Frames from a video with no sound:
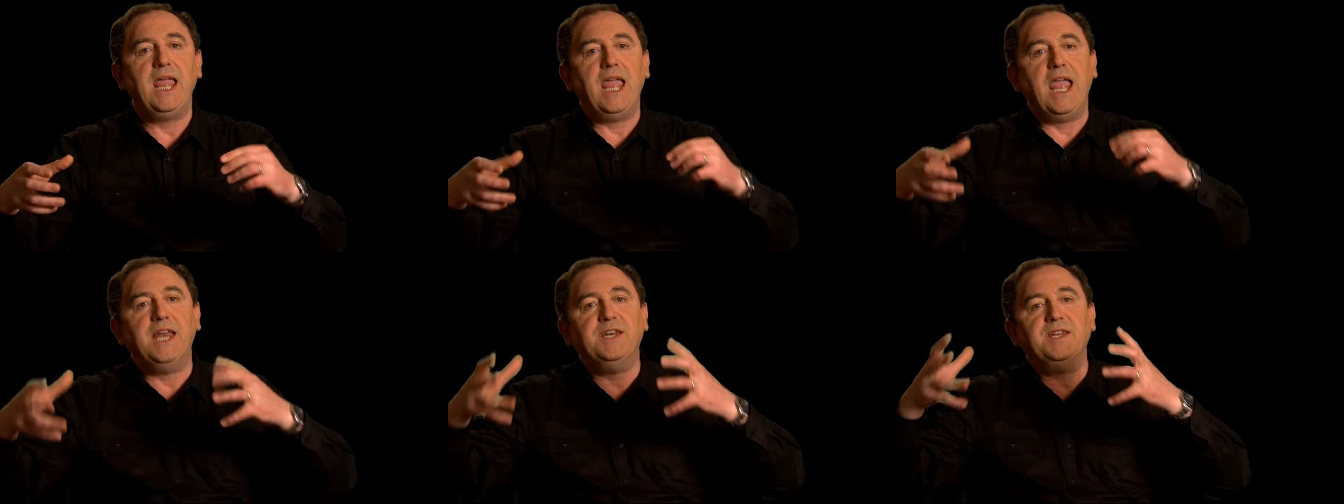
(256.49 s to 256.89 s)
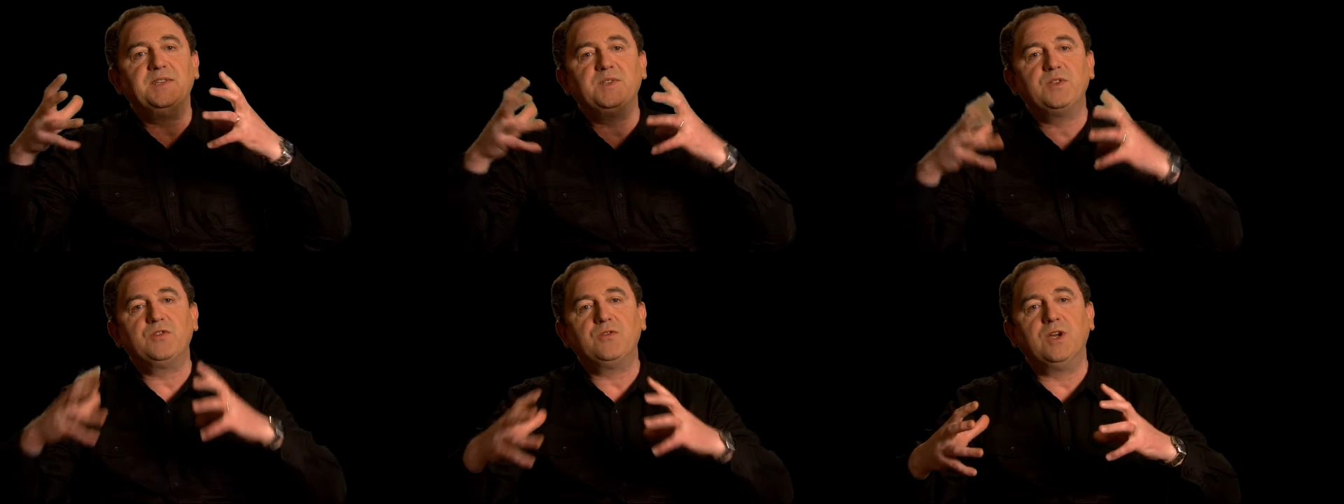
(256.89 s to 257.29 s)
and
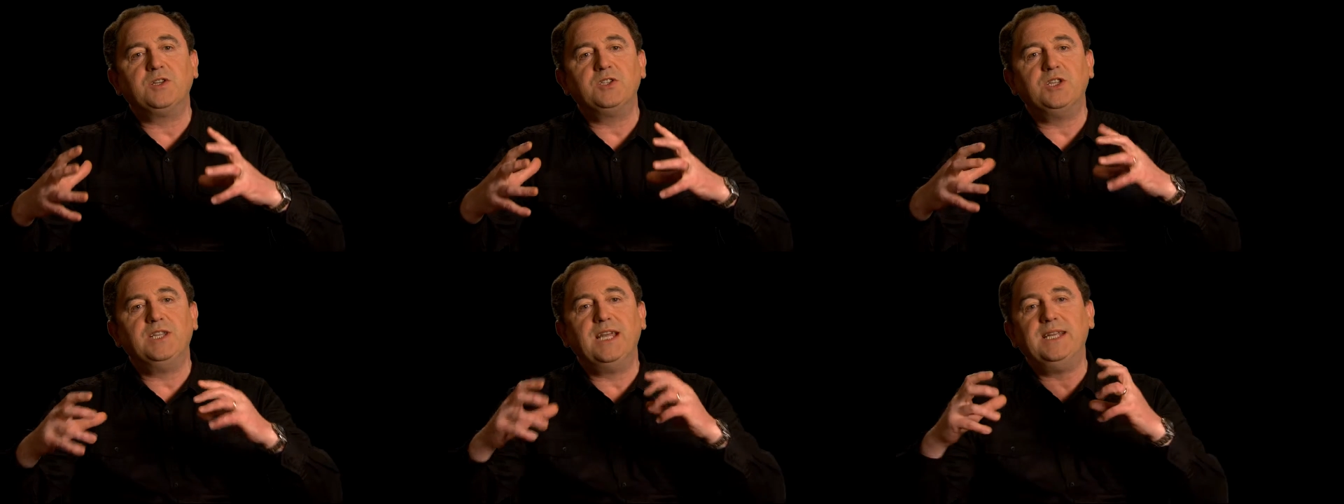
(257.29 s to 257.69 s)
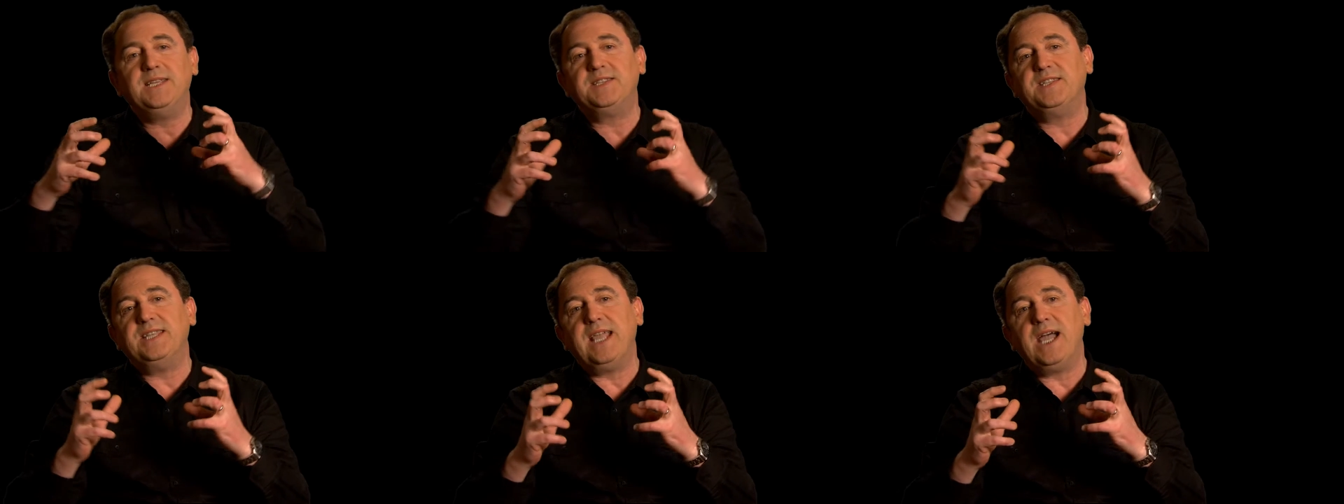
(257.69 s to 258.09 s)
destruction that
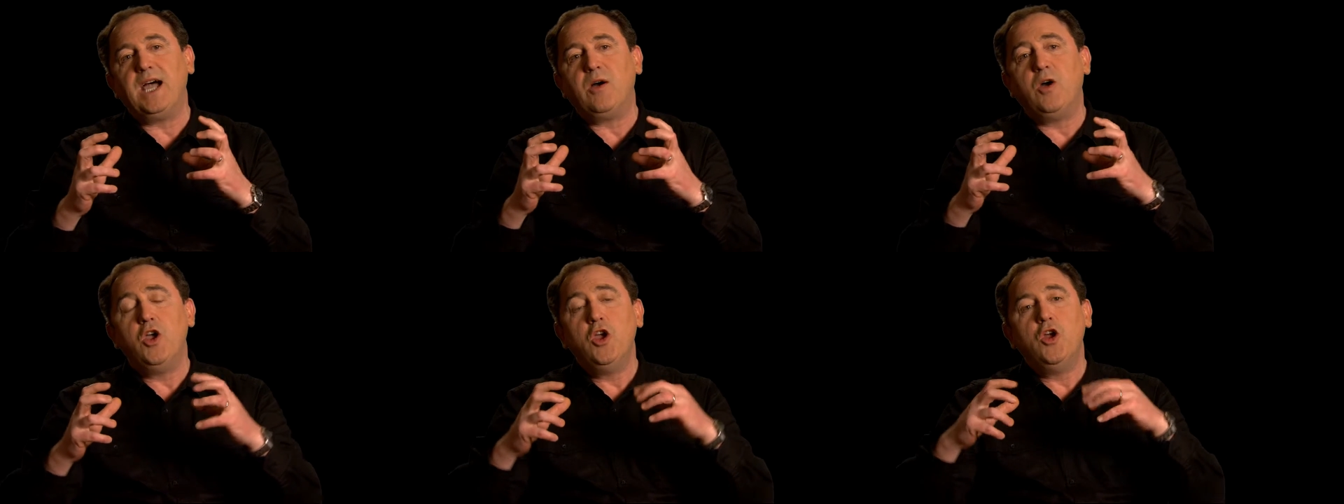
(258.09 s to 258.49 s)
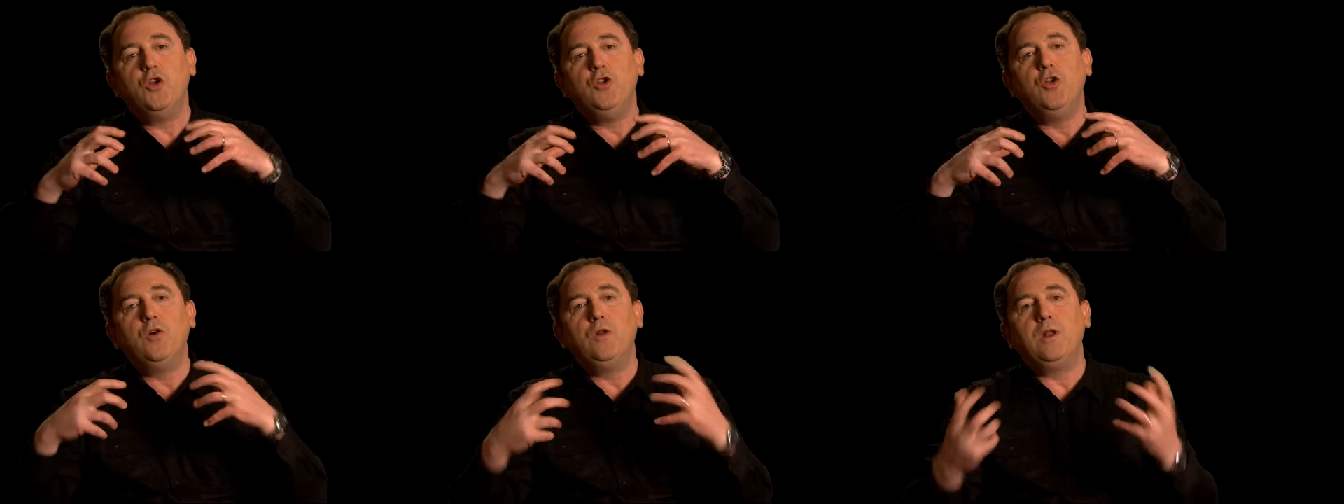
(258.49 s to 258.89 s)
is now
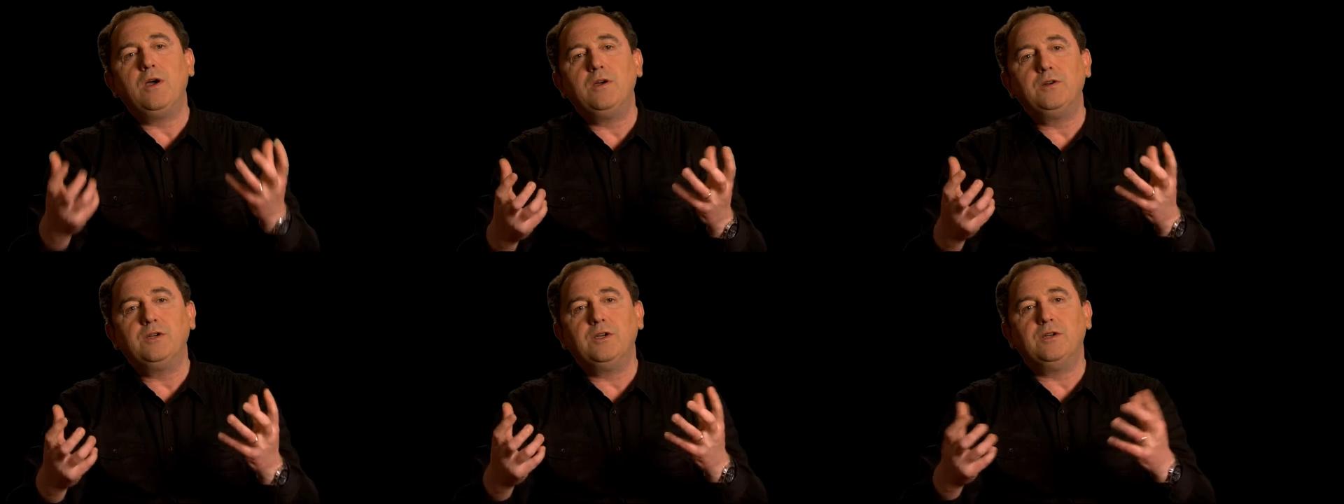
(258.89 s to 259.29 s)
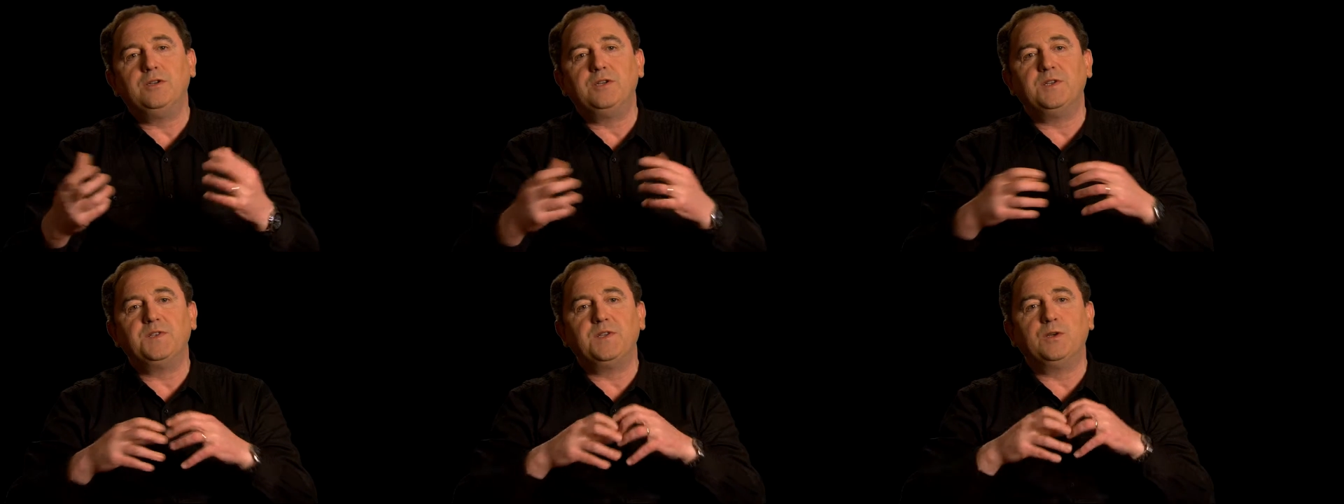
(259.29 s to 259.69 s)
no longer
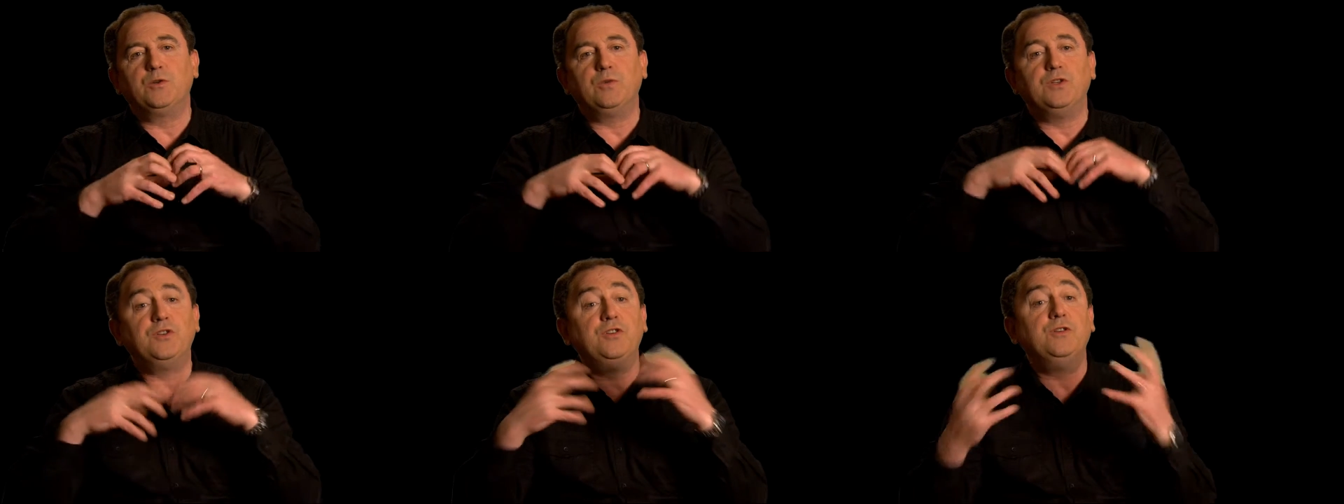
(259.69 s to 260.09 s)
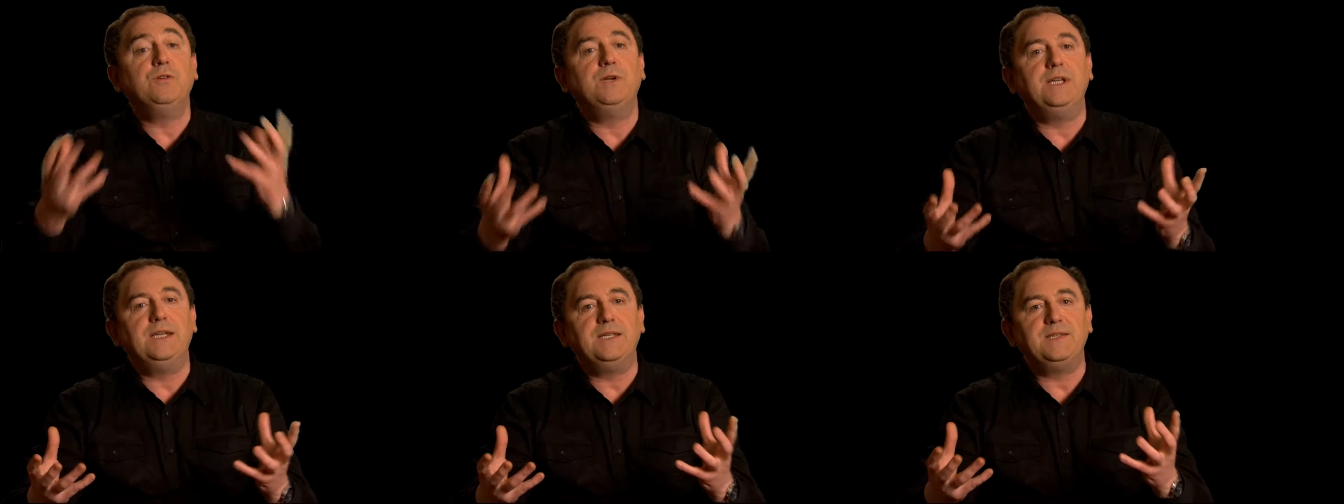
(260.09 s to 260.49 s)
just a
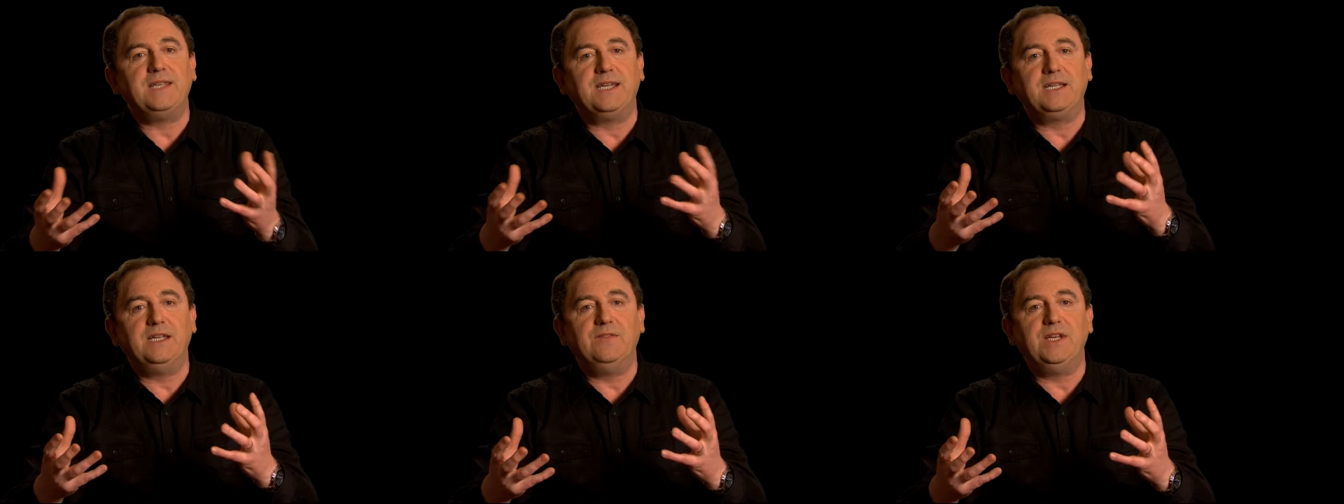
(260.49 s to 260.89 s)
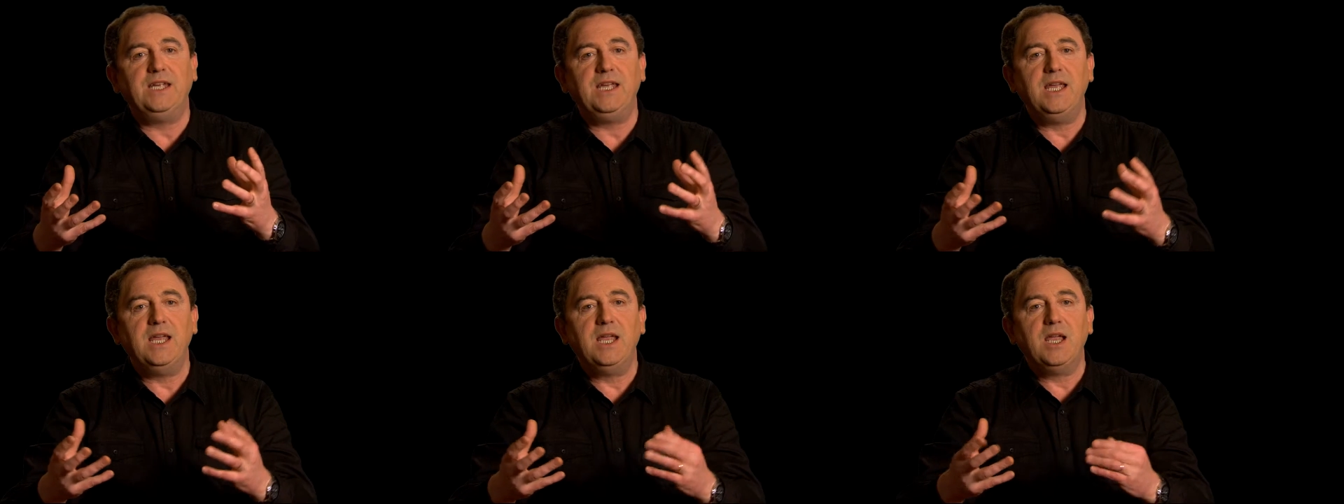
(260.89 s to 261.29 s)
gratuitous
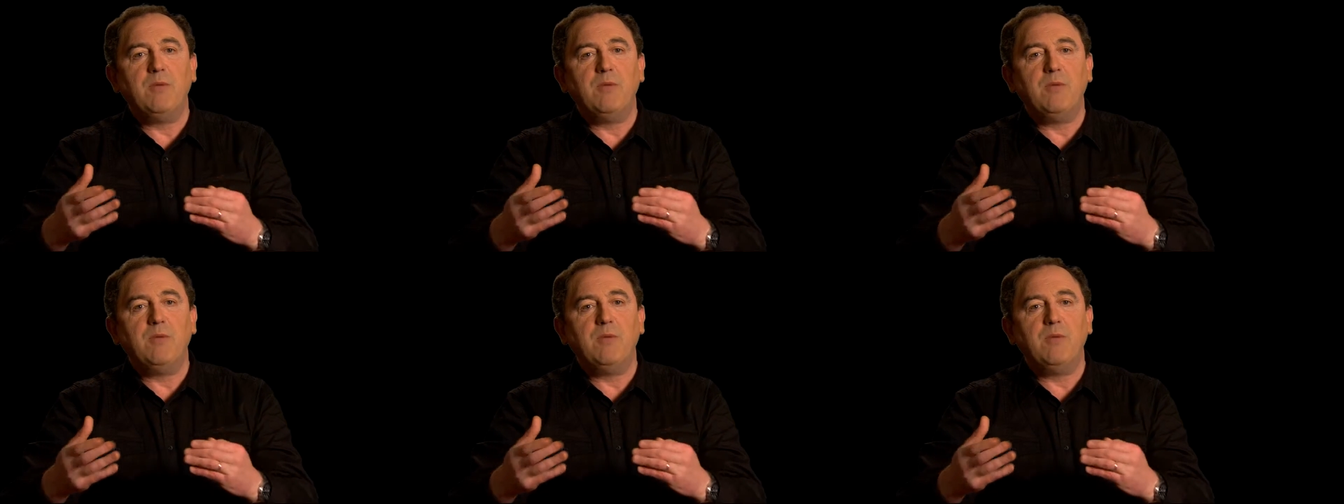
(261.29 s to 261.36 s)
activity,